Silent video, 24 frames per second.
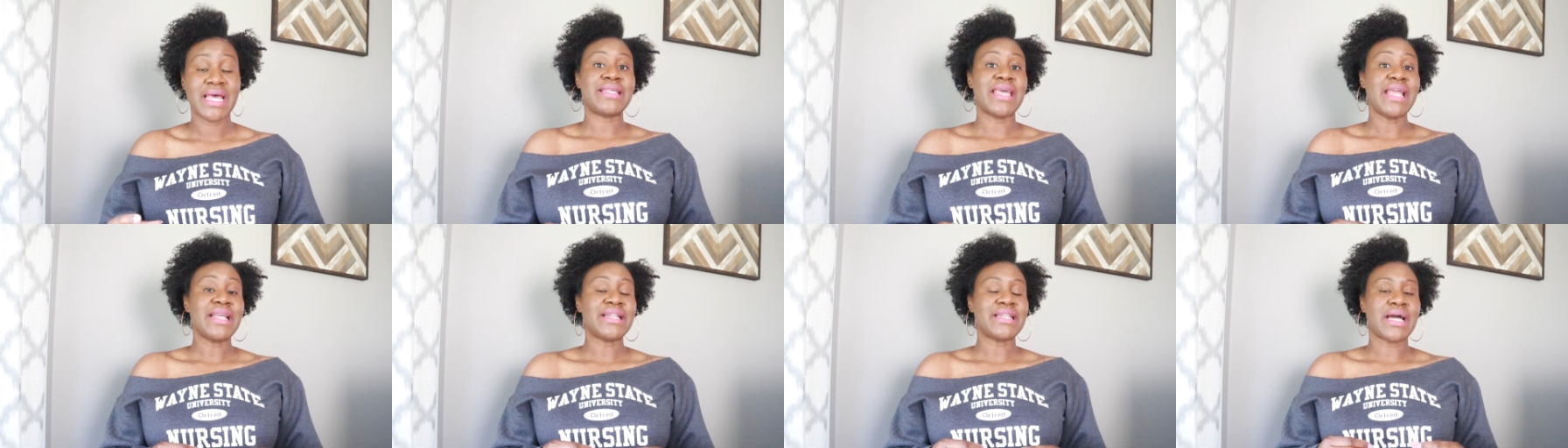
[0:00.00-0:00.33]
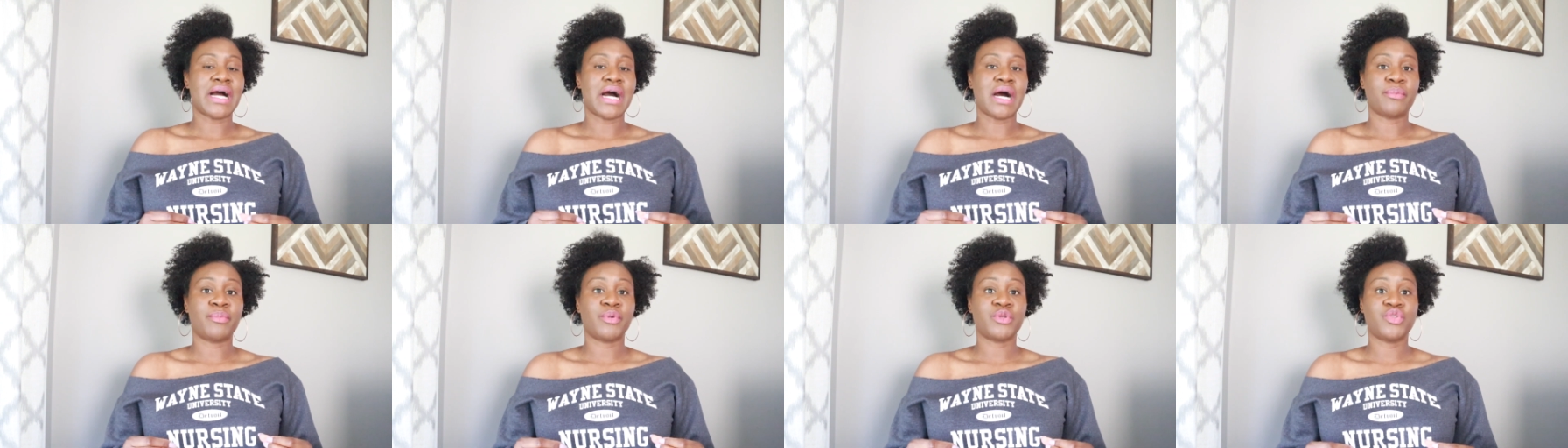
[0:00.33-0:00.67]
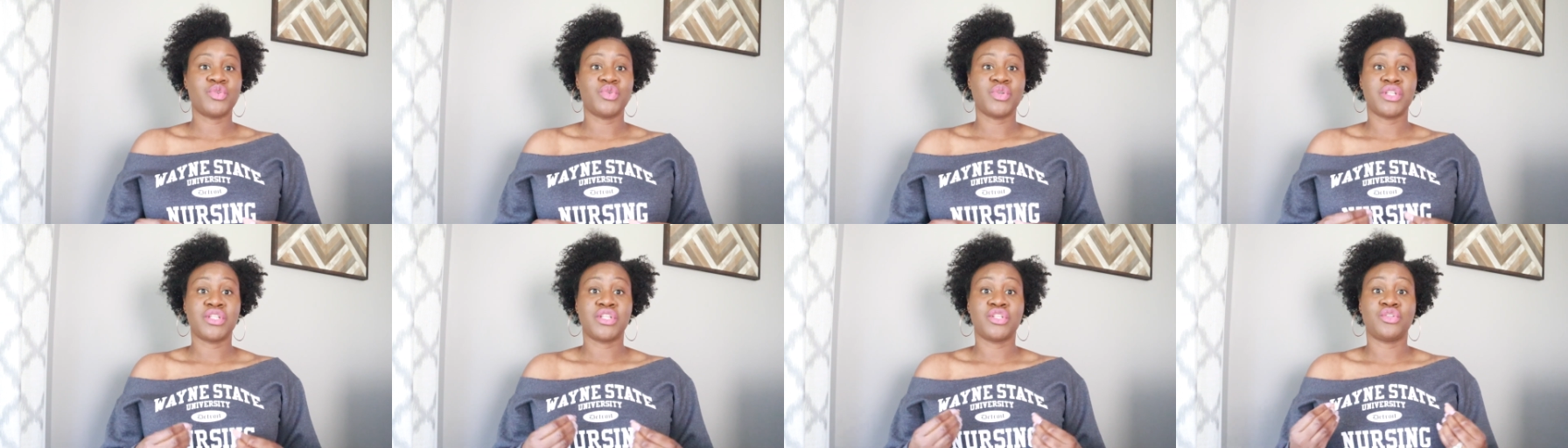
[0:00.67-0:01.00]
take the
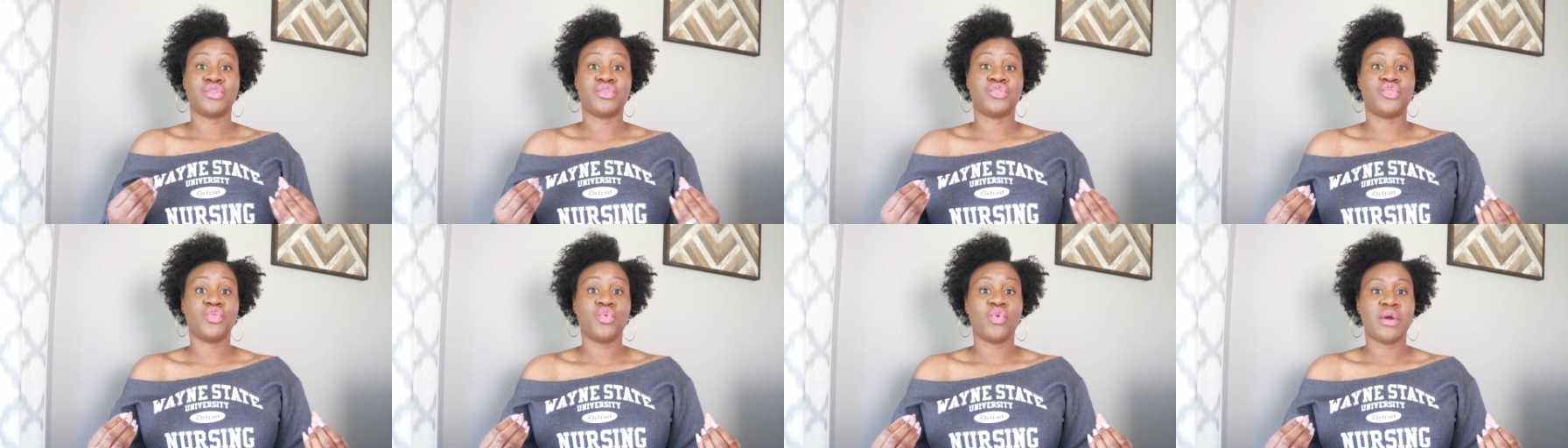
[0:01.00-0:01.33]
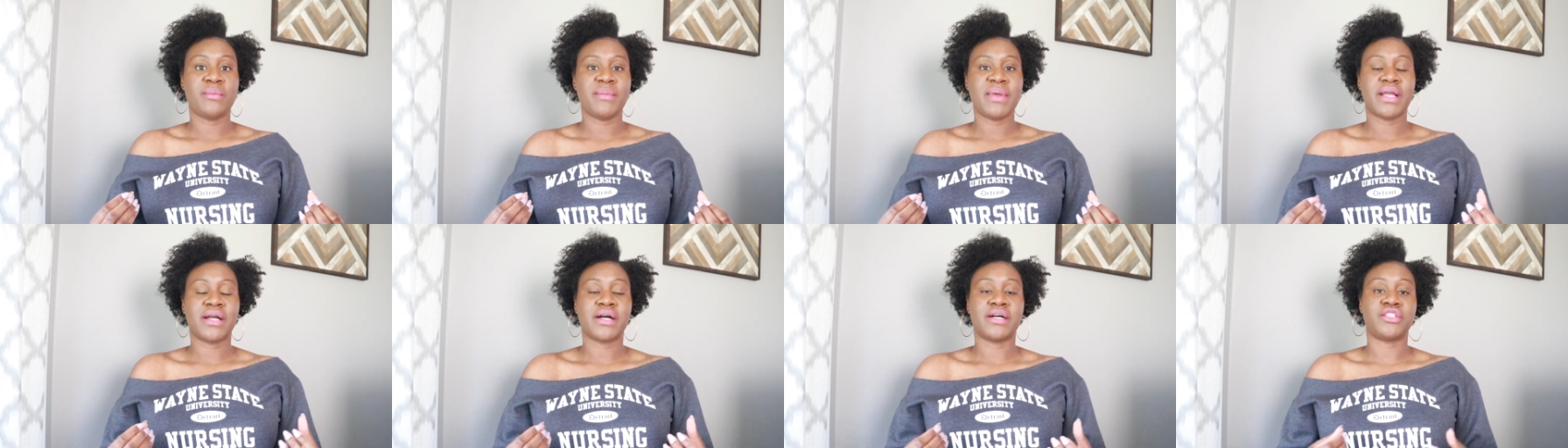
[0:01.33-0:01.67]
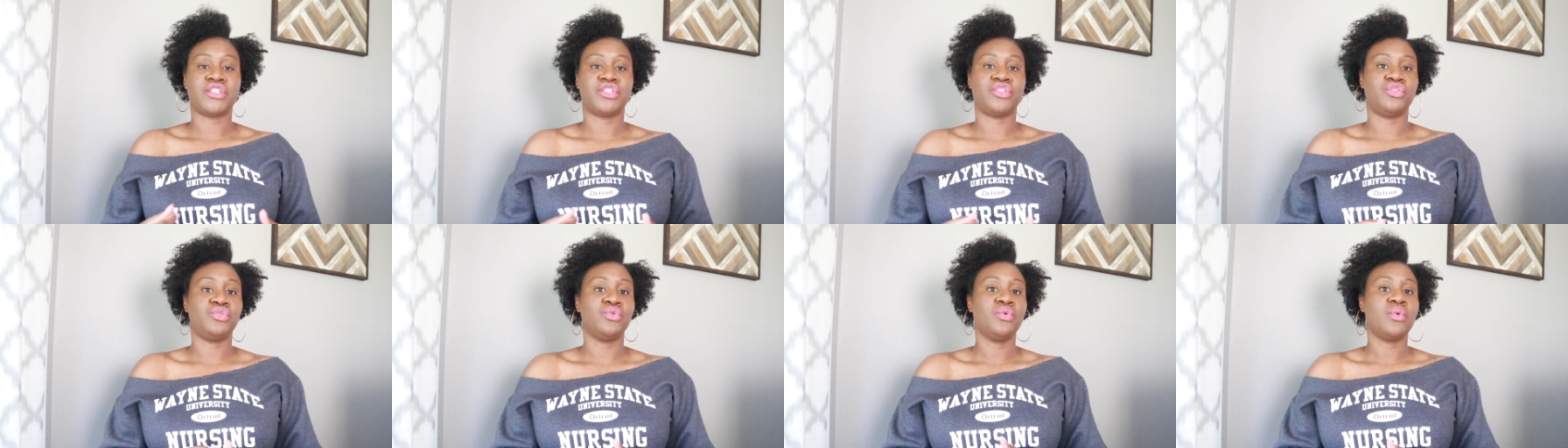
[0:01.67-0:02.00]
opportunity to do it because
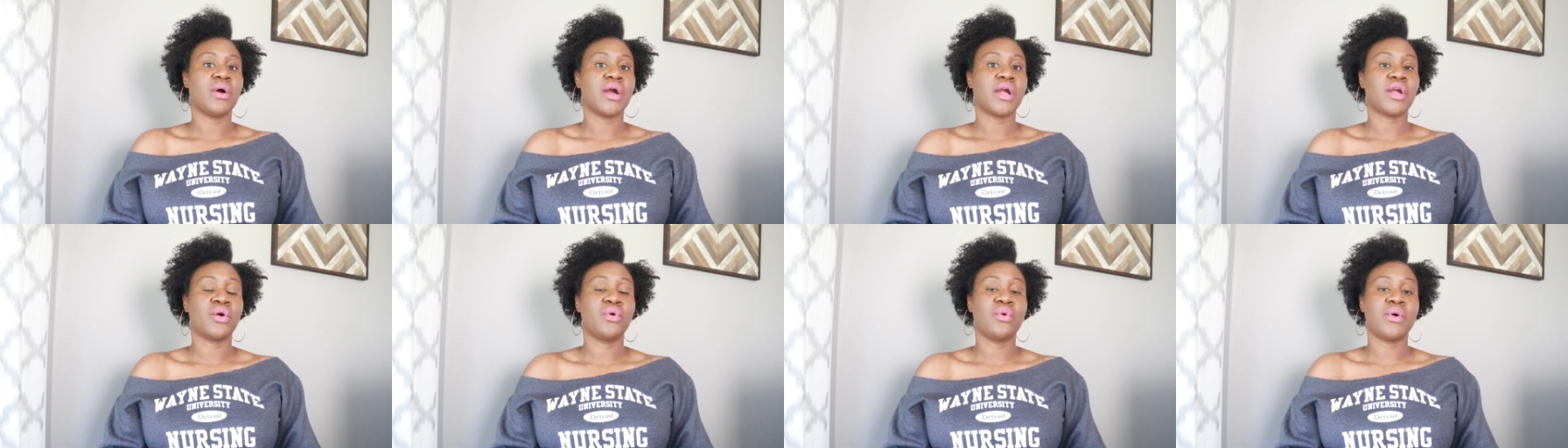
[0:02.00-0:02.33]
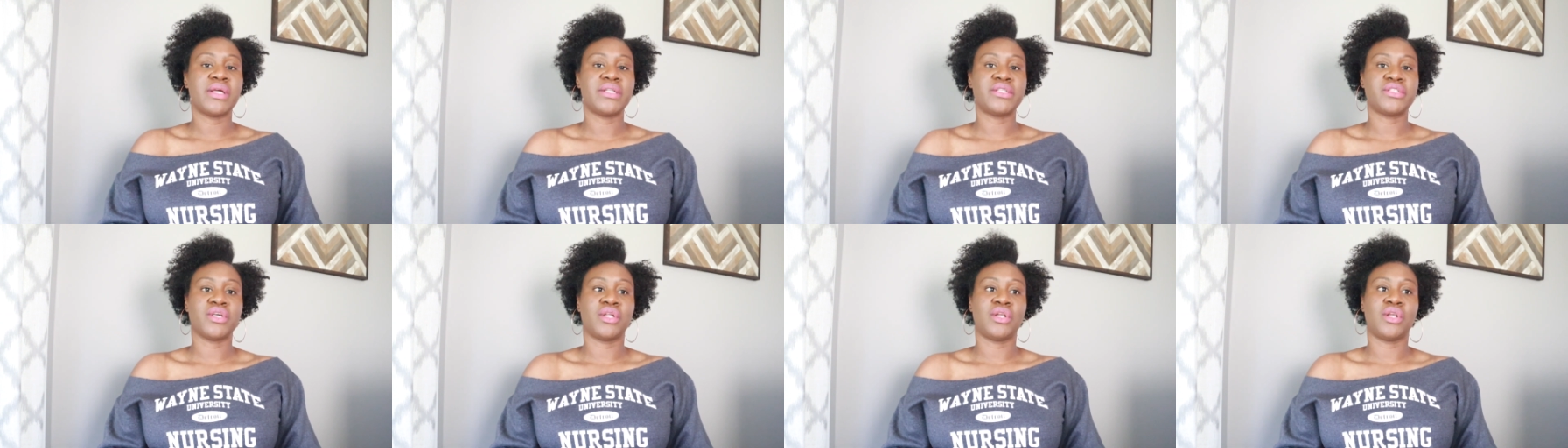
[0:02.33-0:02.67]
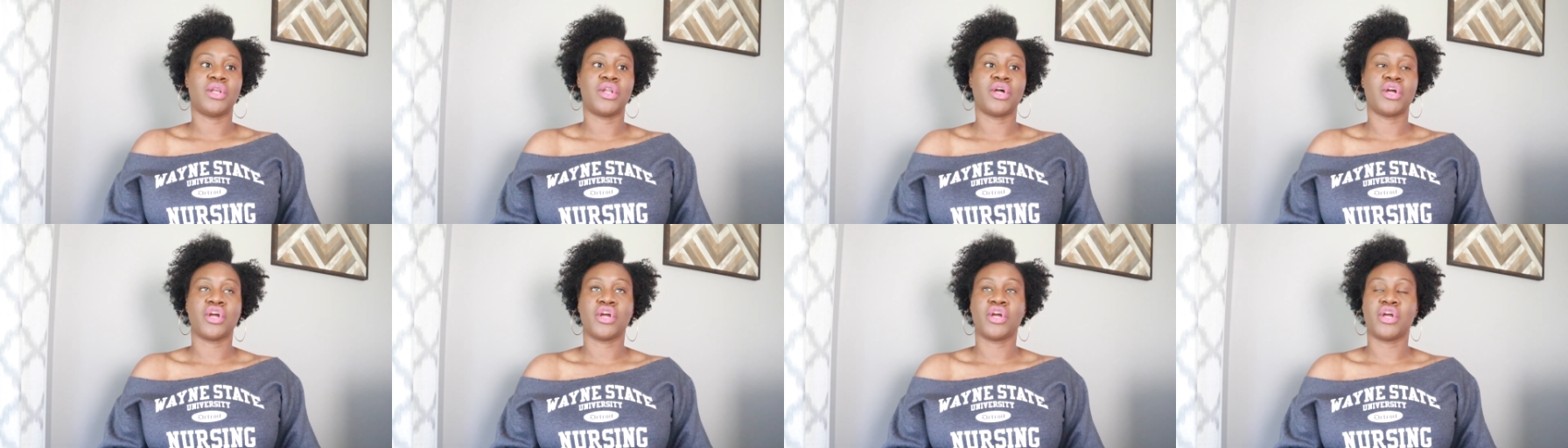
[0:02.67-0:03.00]
because you are going to
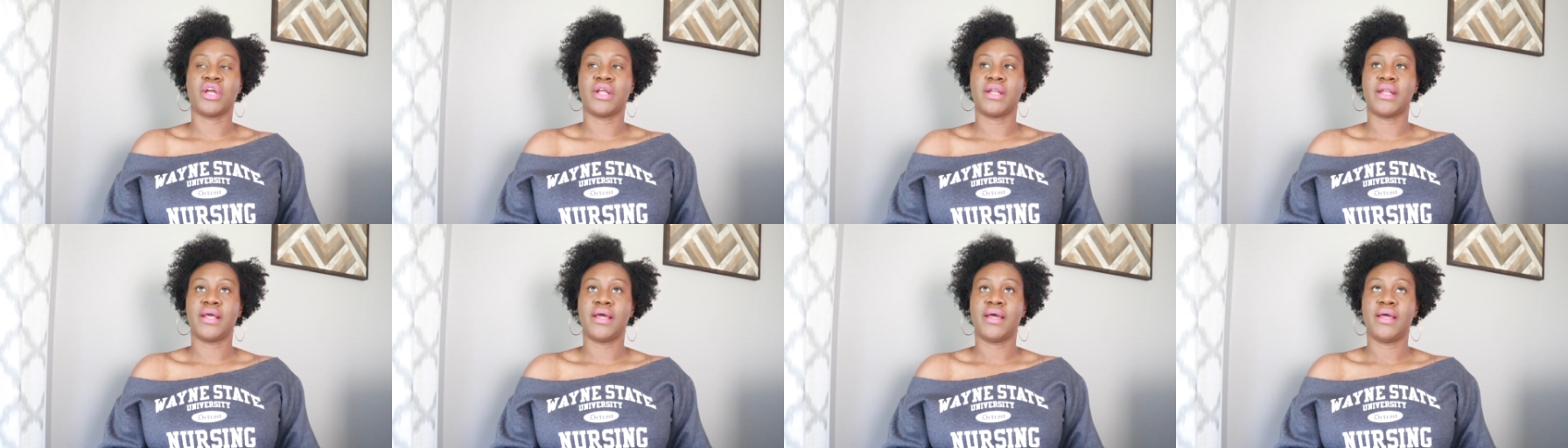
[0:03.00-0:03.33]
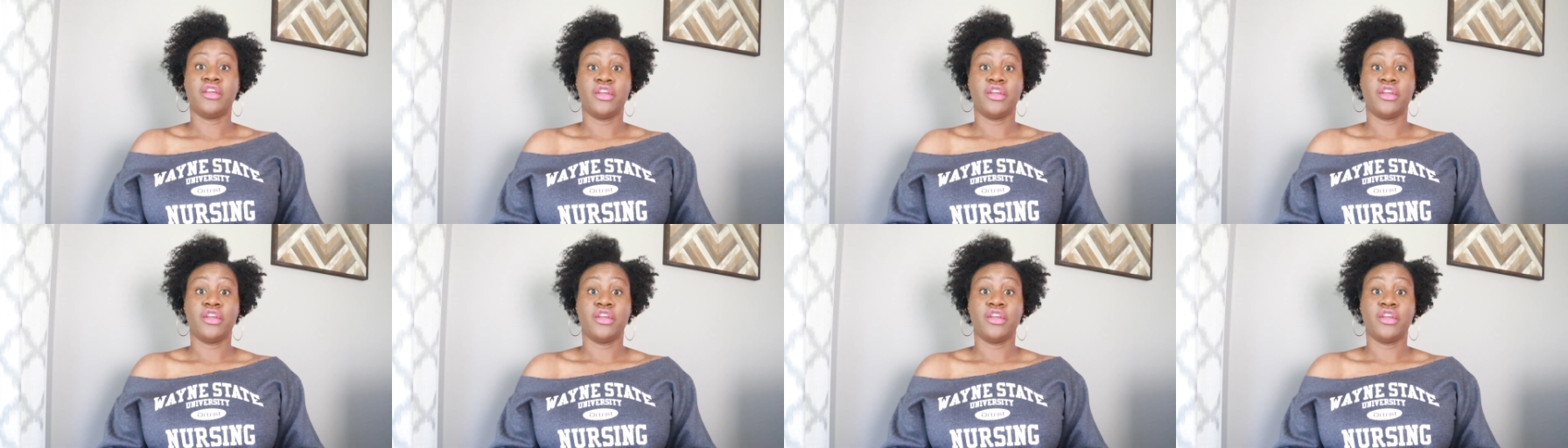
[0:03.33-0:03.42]
learn.